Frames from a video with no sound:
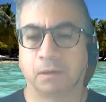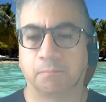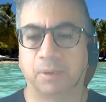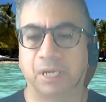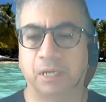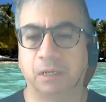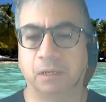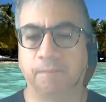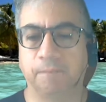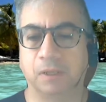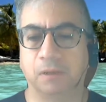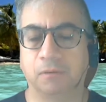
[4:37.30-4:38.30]
But,
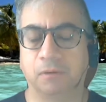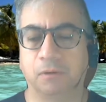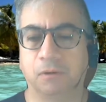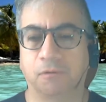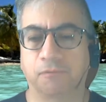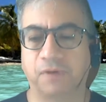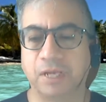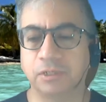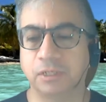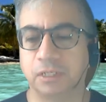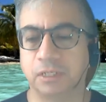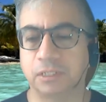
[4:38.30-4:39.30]

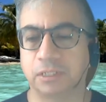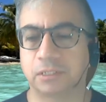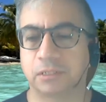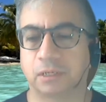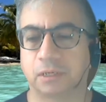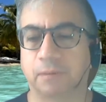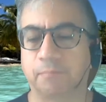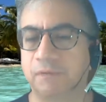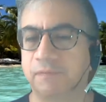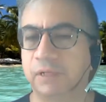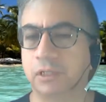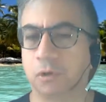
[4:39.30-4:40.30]
fashion is a bit
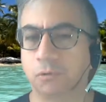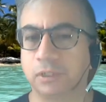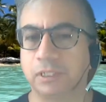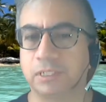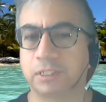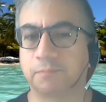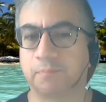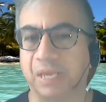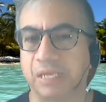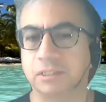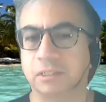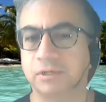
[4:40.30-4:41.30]
of a lonely
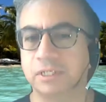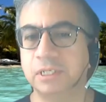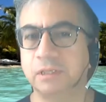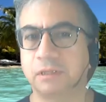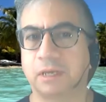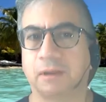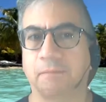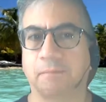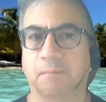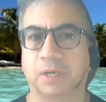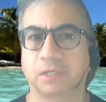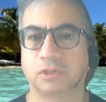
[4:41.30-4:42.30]
space. There isn't that
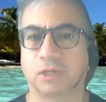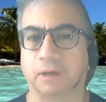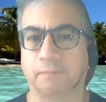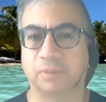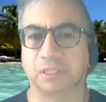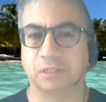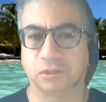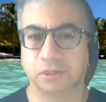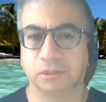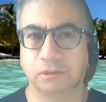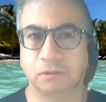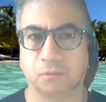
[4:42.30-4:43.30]
much
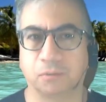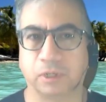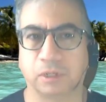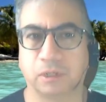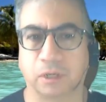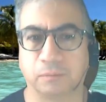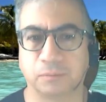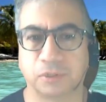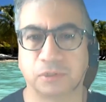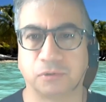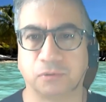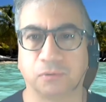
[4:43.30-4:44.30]
competition when it
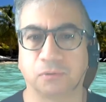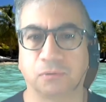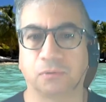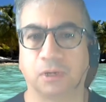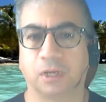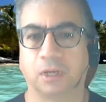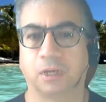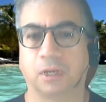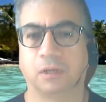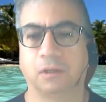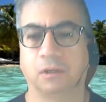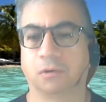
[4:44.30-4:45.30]
comes to,
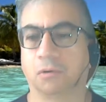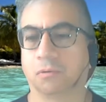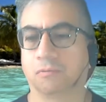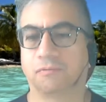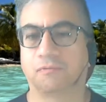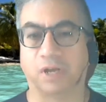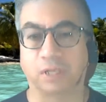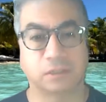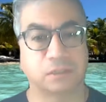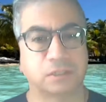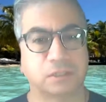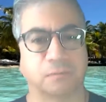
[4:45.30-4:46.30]

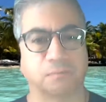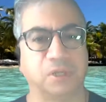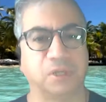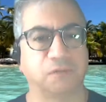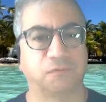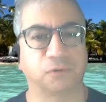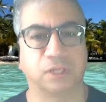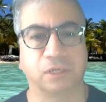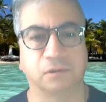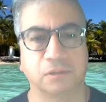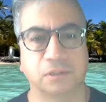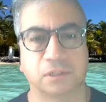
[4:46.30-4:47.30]
funds competing for
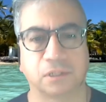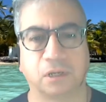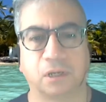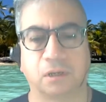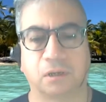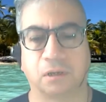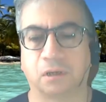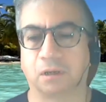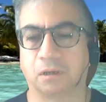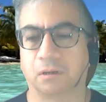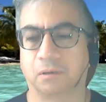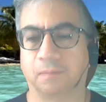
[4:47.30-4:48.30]
deals.
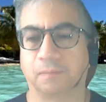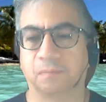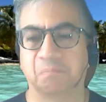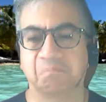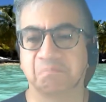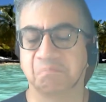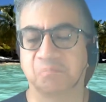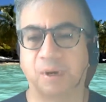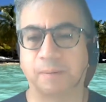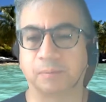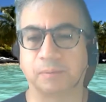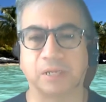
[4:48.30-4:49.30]

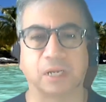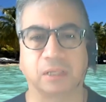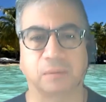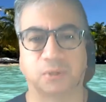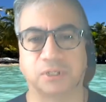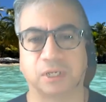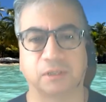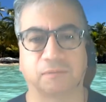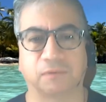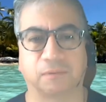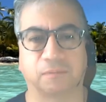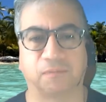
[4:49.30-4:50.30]
Probably 90%
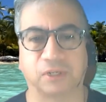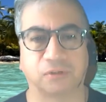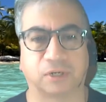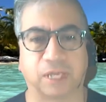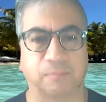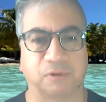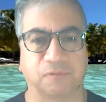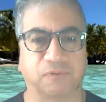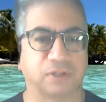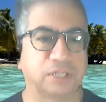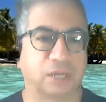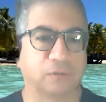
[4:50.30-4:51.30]
of the venture capital
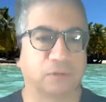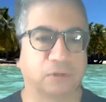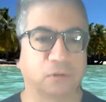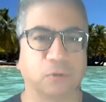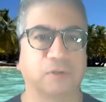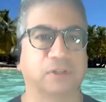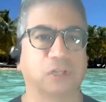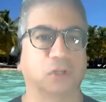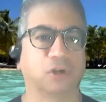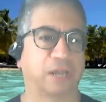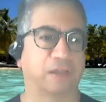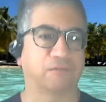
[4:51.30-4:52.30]
funds out there don't even
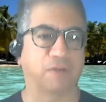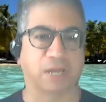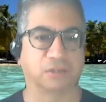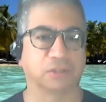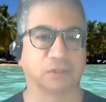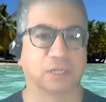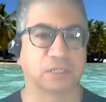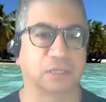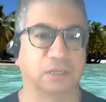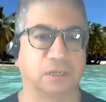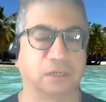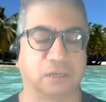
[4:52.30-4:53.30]
look at fashion as
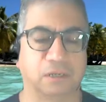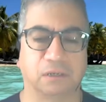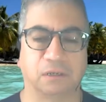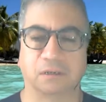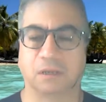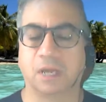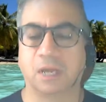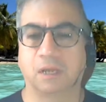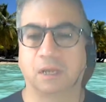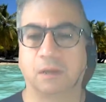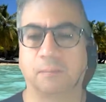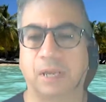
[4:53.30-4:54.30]

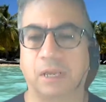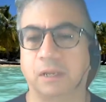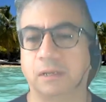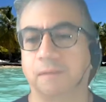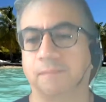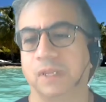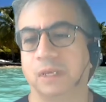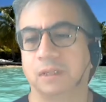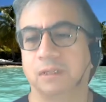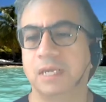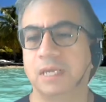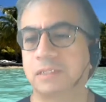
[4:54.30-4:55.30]
and
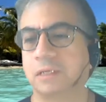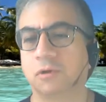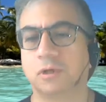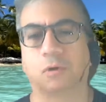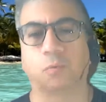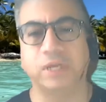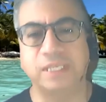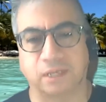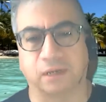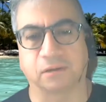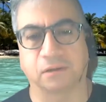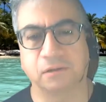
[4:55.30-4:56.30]
yes, they look at
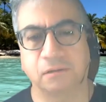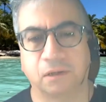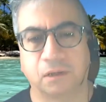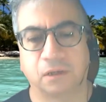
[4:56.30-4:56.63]
retail.